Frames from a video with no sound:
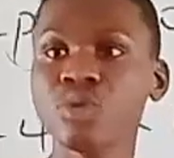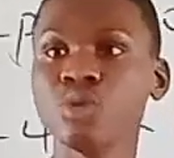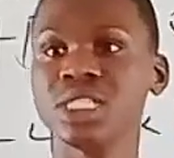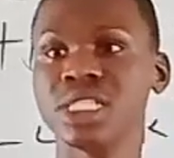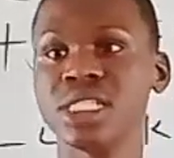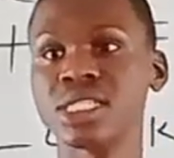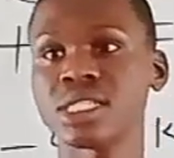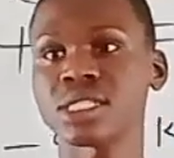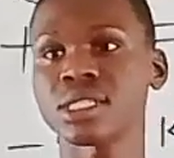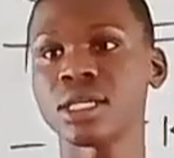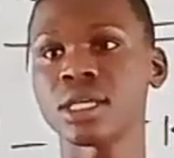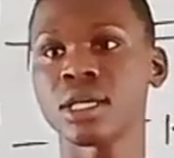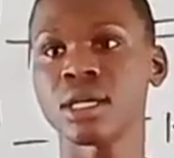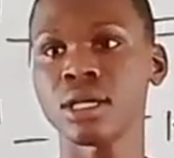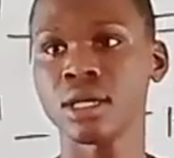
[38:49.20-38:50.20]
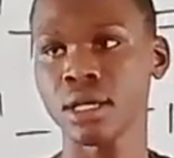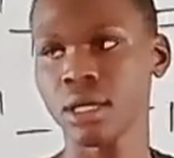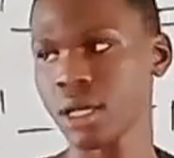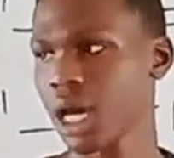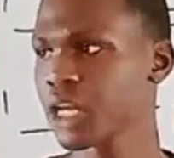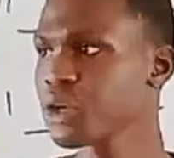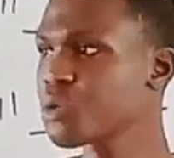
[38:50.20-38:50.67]
with this.
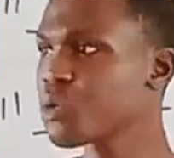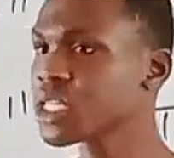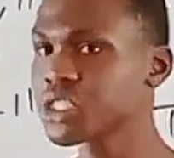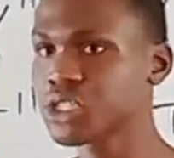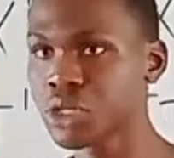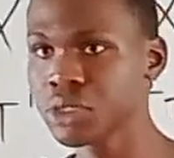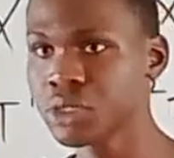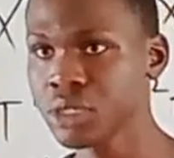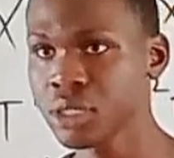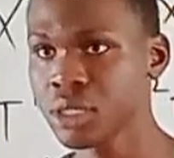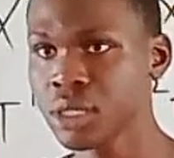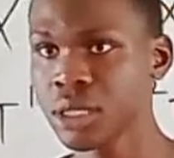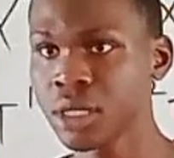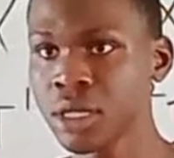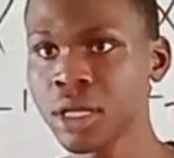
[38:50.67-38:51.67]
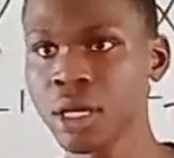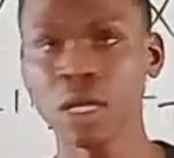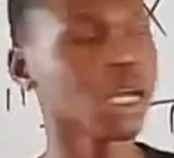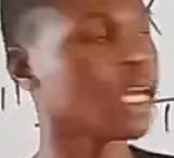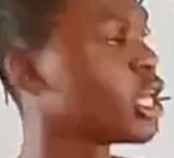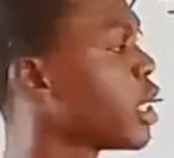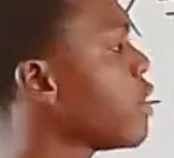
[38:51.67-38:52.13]
Any question?
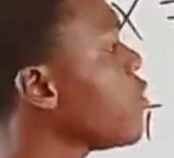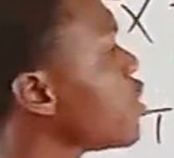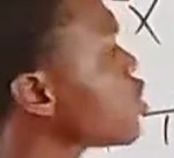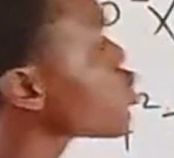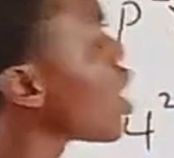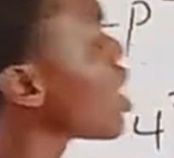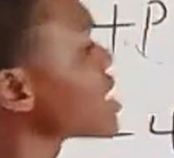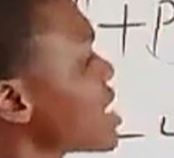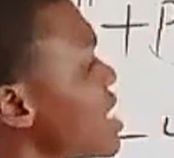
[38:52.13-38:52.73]
If it was